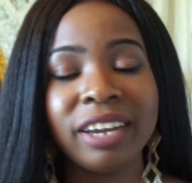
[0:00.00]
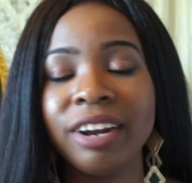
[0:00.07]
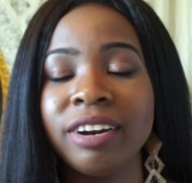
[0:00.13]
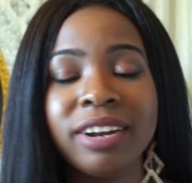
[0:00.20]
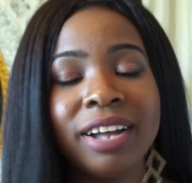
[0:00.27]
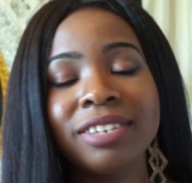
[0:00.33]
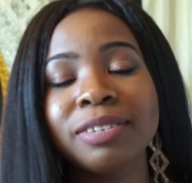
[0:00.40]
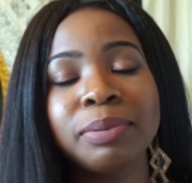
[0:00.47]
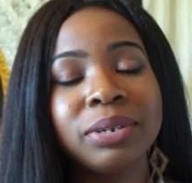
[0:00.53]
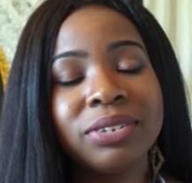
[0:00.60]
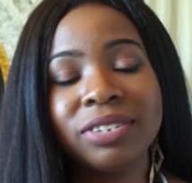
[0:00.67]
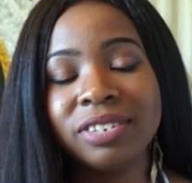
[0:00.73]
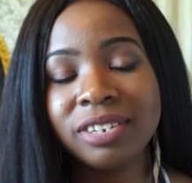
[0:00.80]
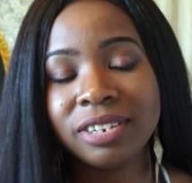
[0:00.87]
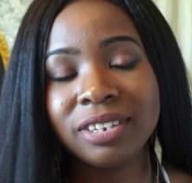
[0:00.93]
you're not
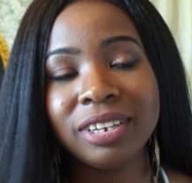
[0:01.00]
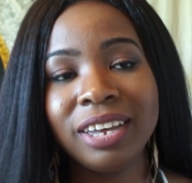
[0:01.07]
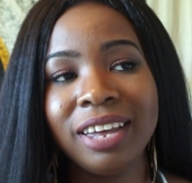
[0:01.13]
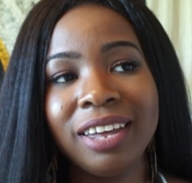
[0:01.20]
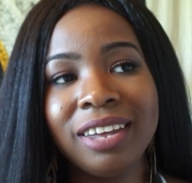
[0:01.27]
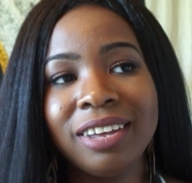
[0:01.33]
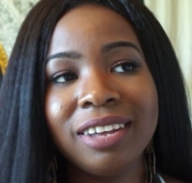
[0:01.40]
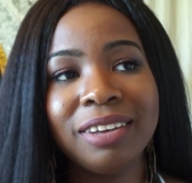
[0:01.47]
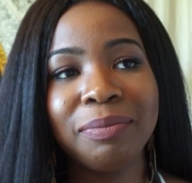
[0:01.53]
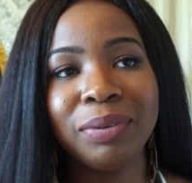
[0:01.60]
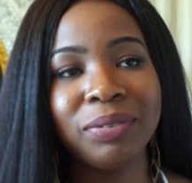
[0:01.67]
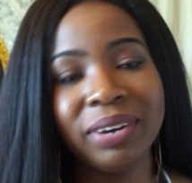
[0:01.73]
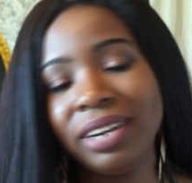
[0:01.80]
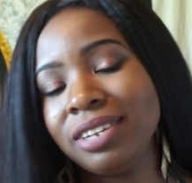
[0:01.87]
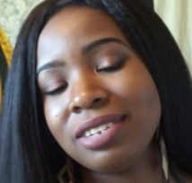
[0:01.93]
supposed to
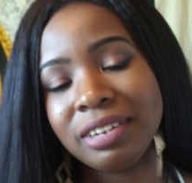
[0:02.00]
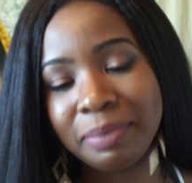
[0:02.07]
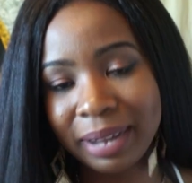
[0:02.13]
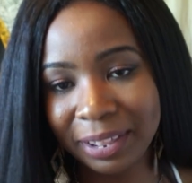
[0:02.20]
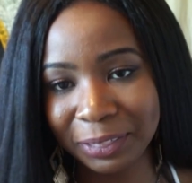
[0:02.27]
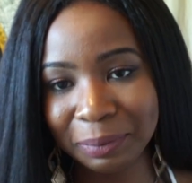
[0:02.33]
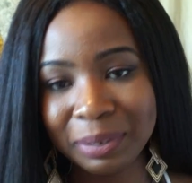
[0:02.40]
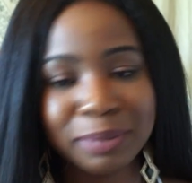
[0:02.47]
be running to the bathroom.